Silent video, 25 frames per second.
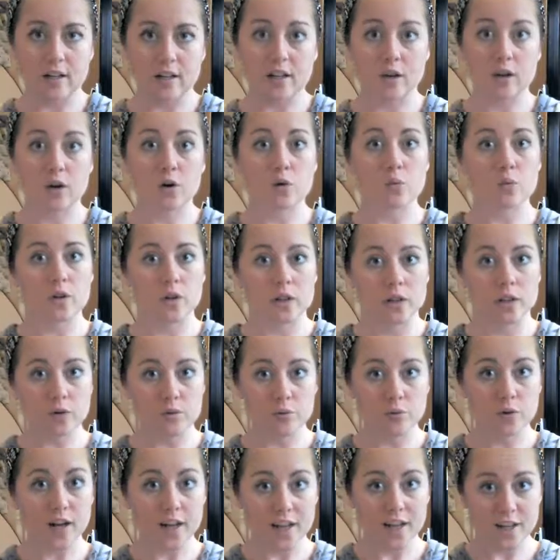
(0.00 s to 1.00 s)
They are really
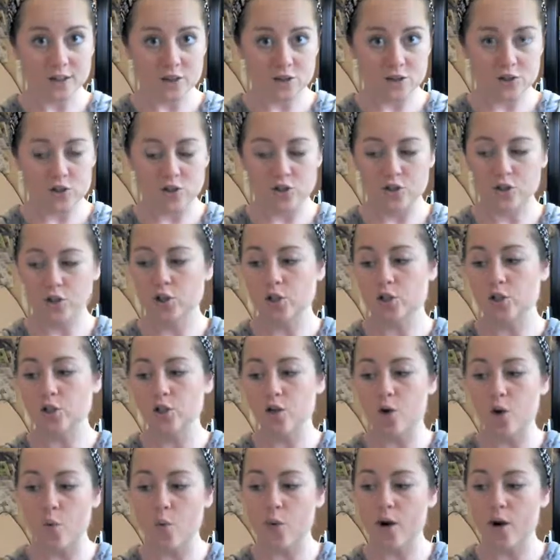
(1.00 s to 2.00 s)
rich, so you
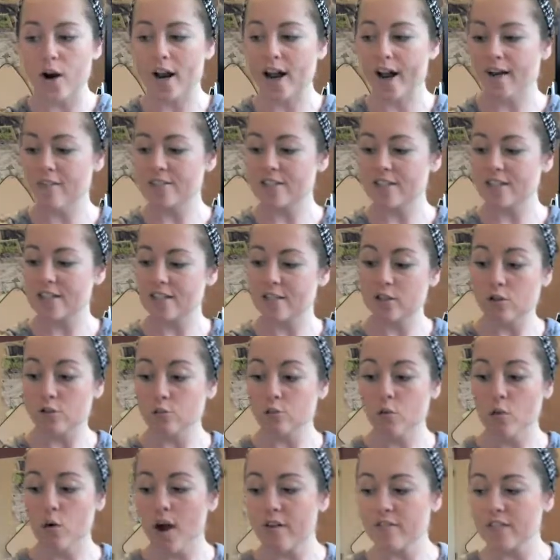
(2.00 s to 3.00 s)
won't have to
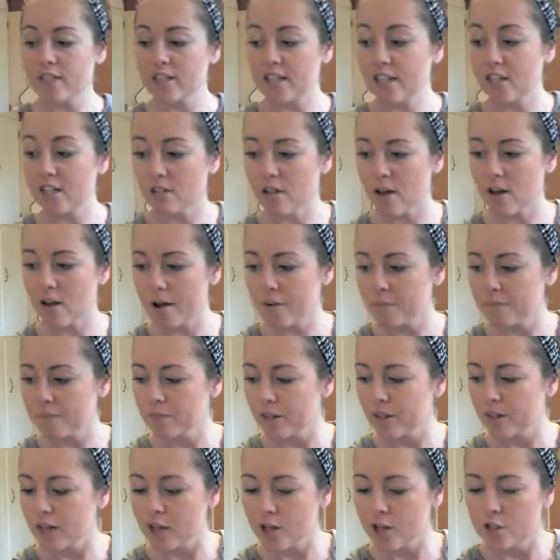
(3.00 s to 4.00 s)
eat a
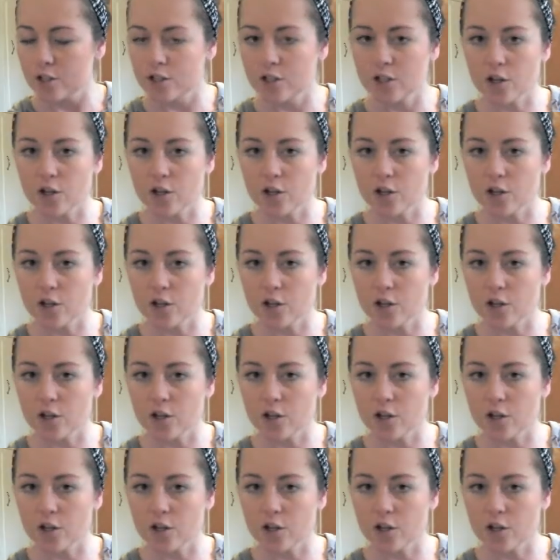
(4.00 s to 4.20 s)
lot.